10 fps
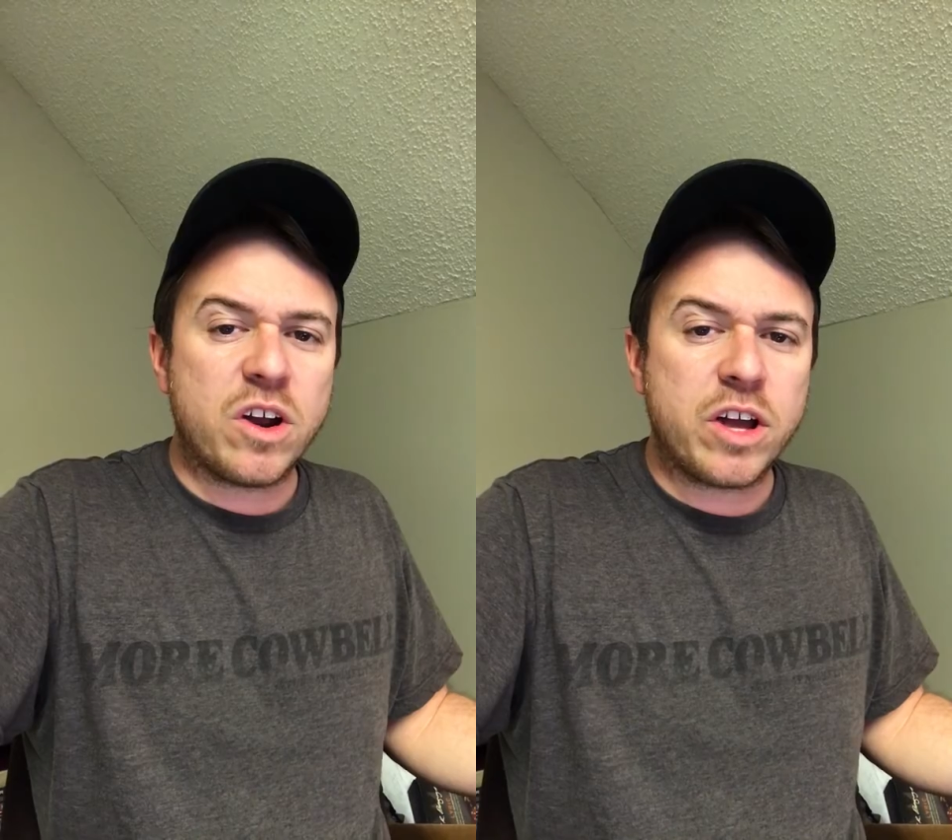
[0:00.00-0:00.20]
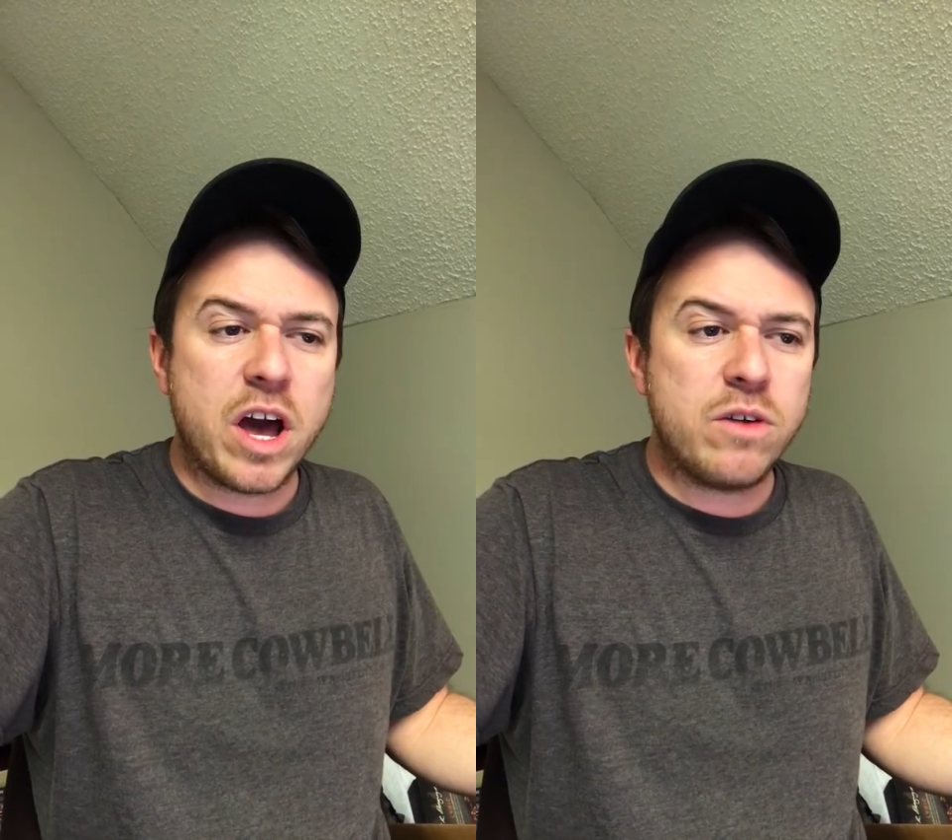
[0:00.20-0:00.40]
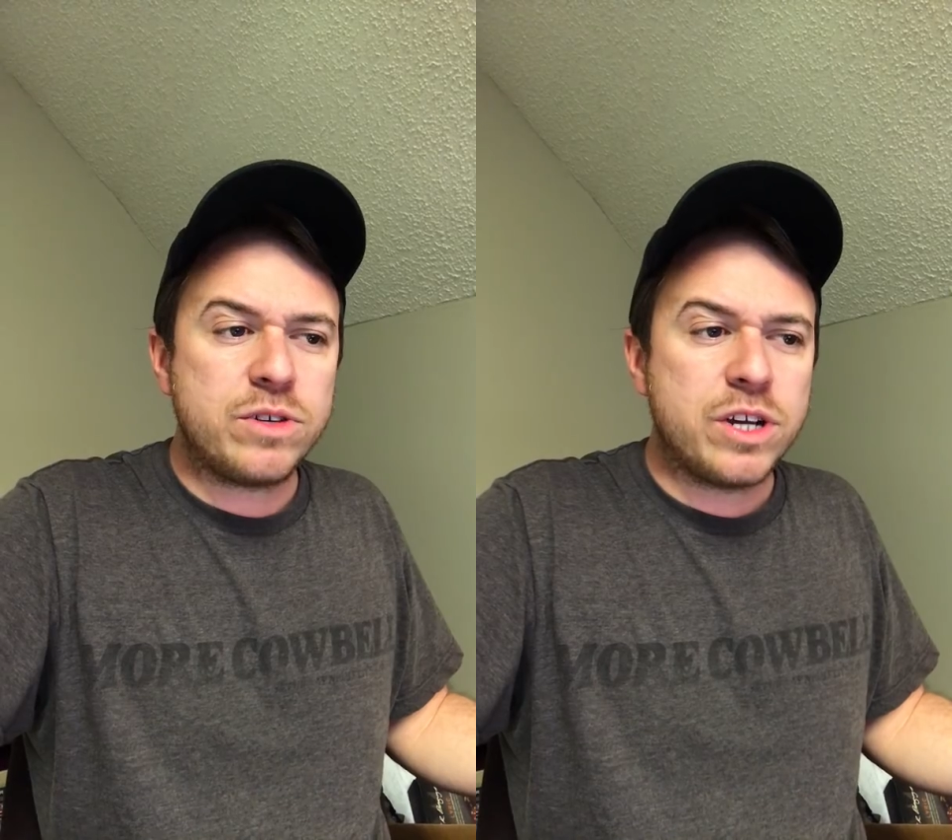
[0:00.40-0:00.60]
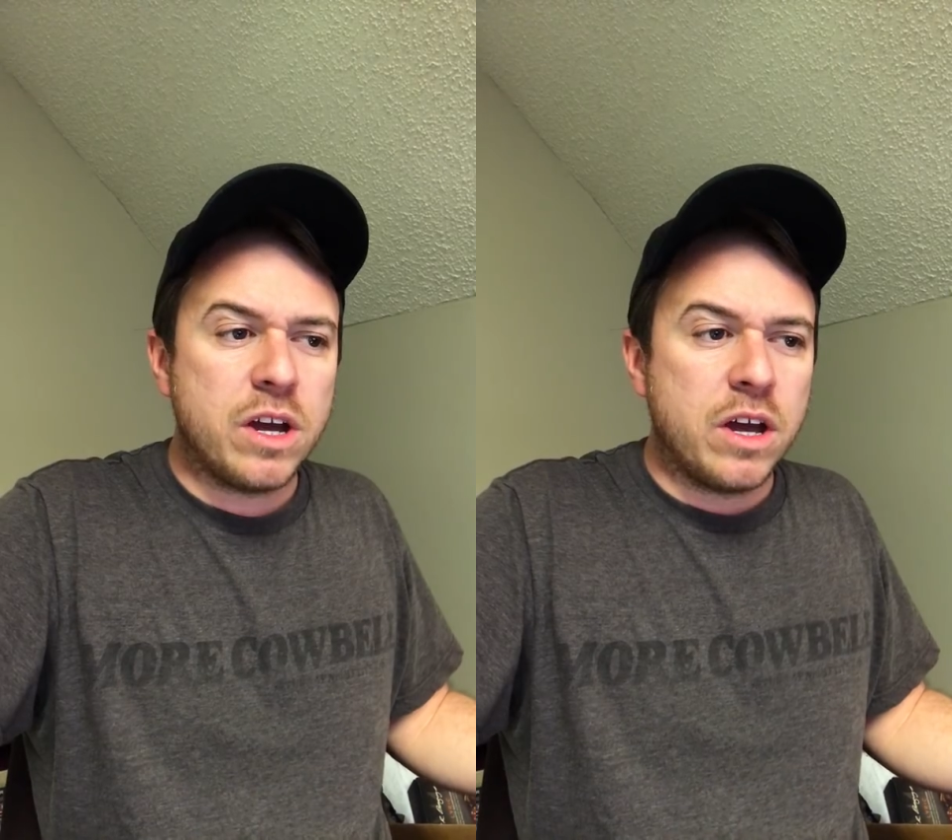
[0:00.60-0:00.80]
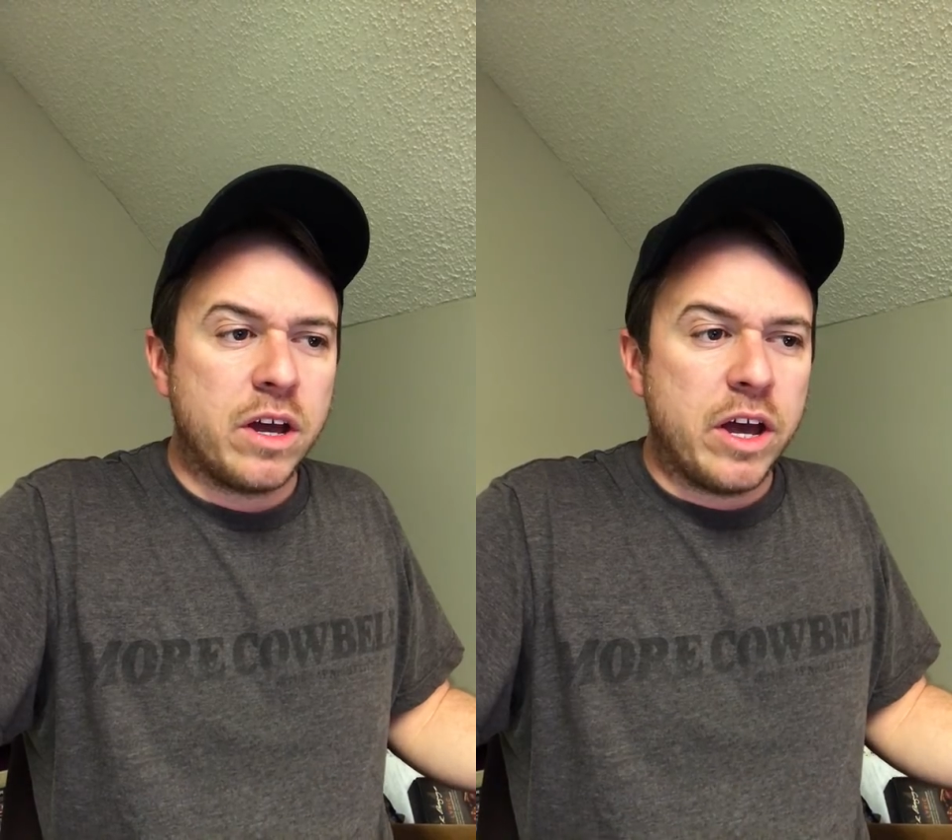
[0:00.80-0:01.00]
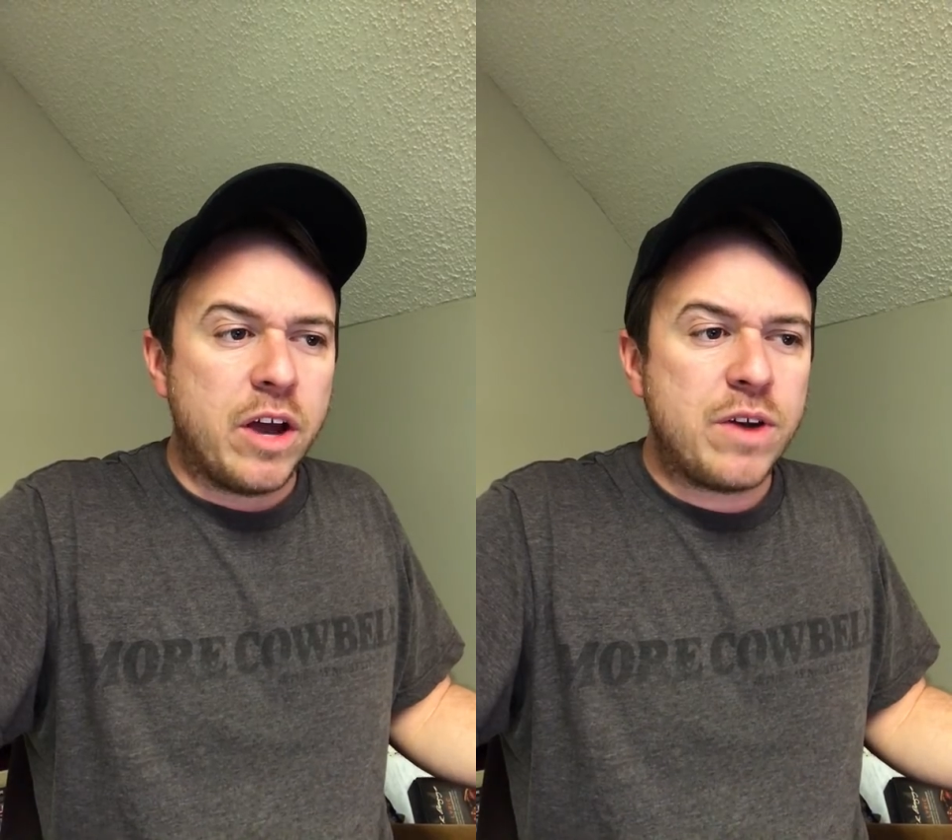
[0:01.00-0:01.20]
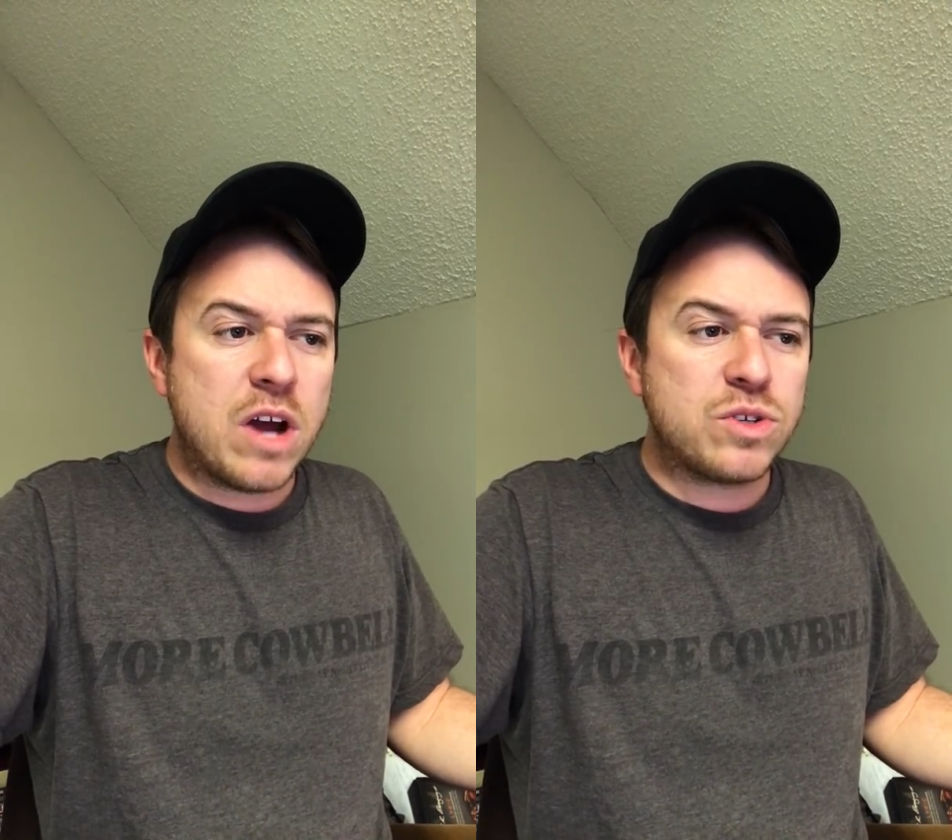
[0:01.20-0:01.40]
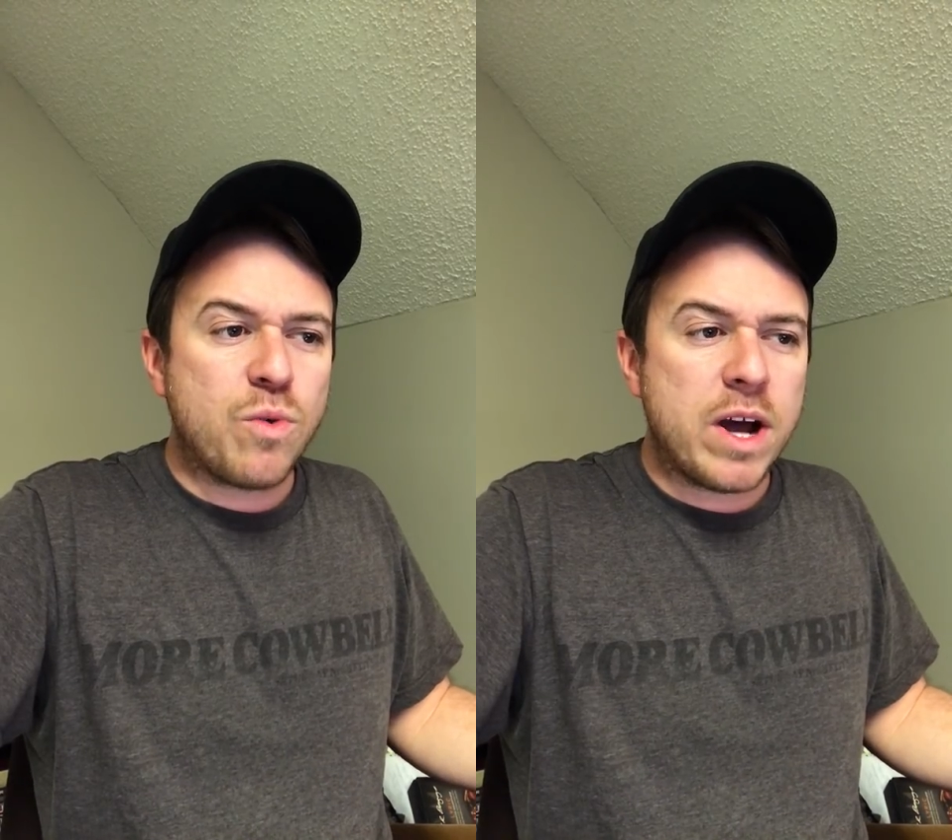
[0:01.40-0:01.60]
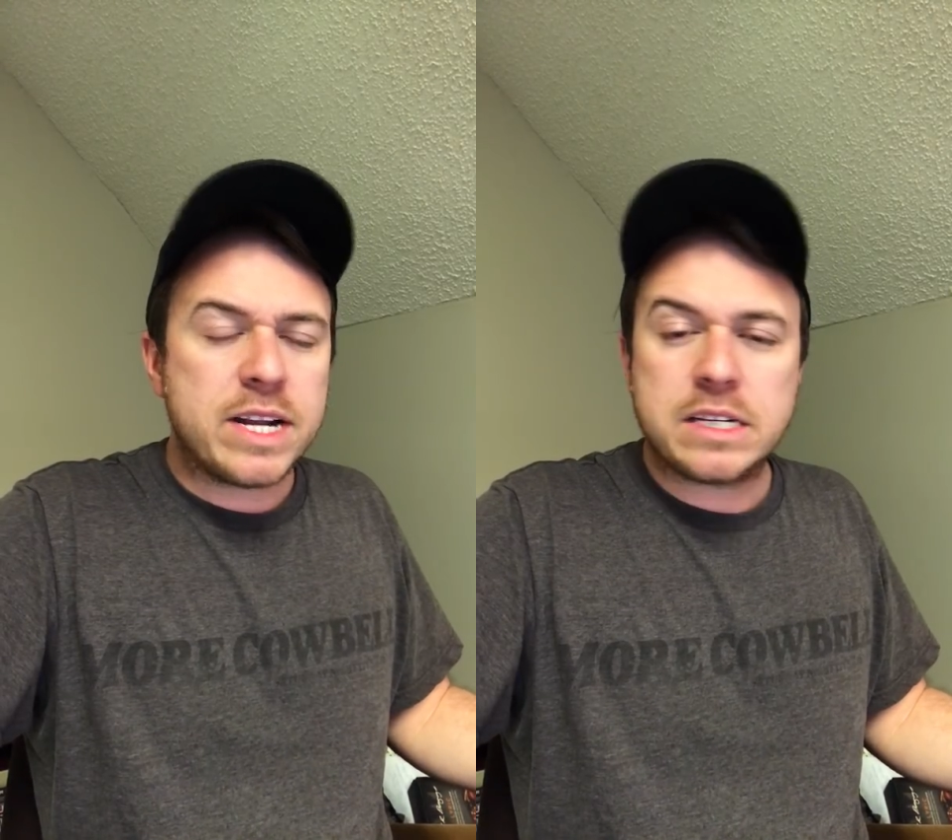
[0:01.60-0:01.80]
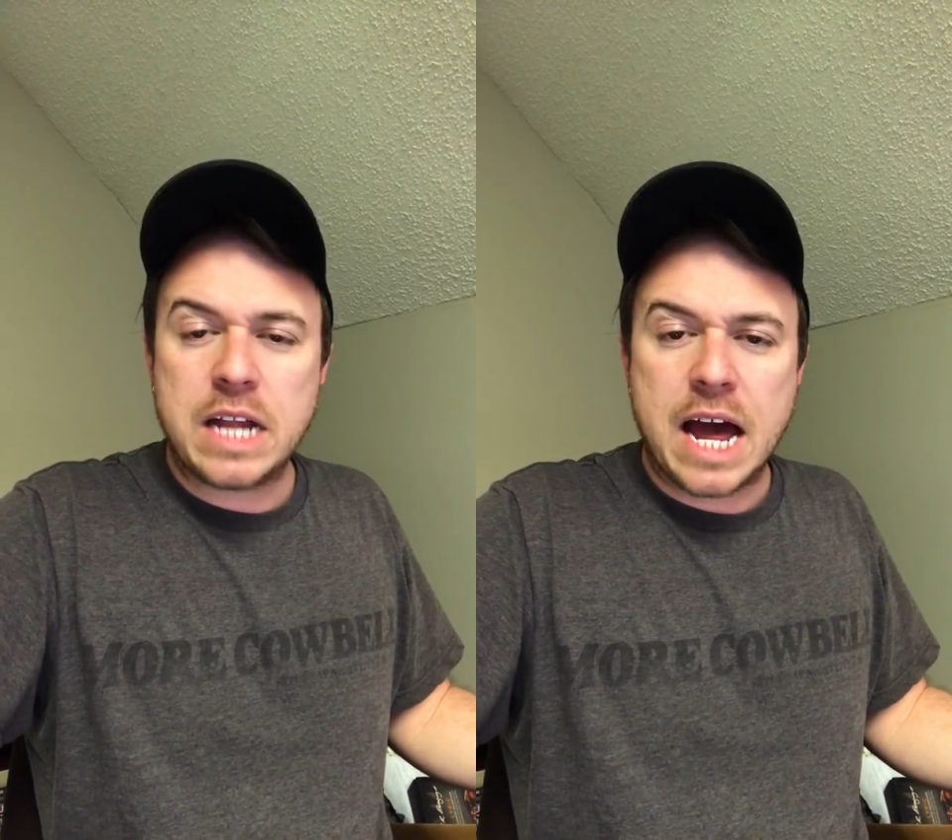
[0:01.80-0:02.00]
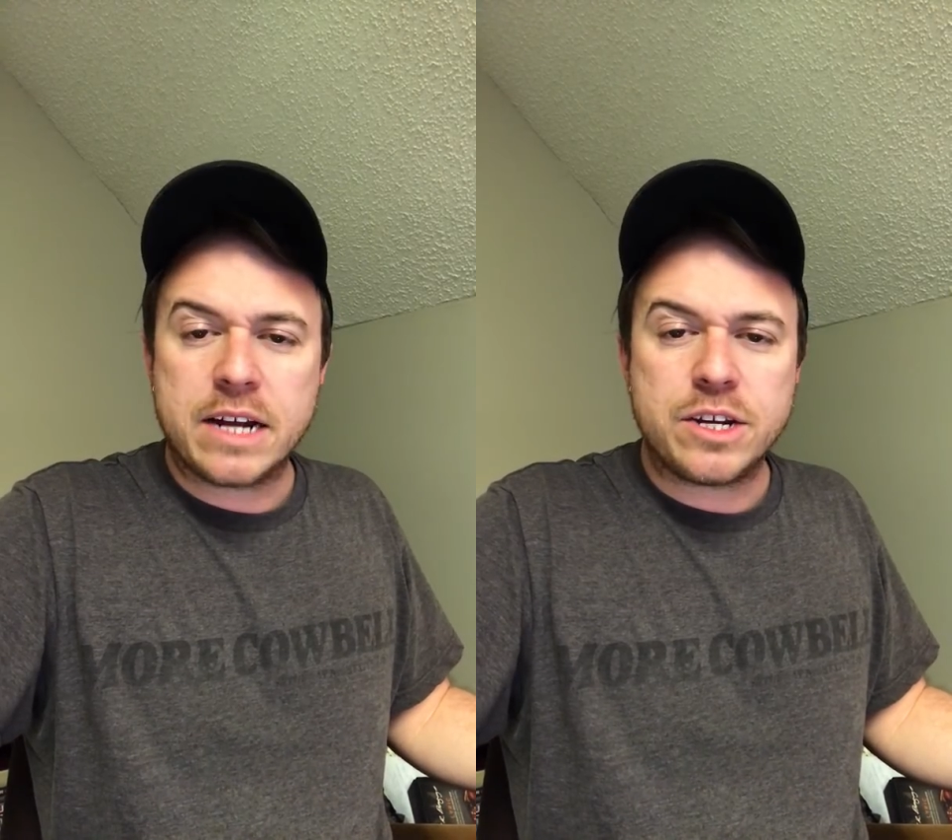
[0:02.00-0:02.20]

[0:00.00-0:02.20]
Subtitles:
a coach who knows what it's like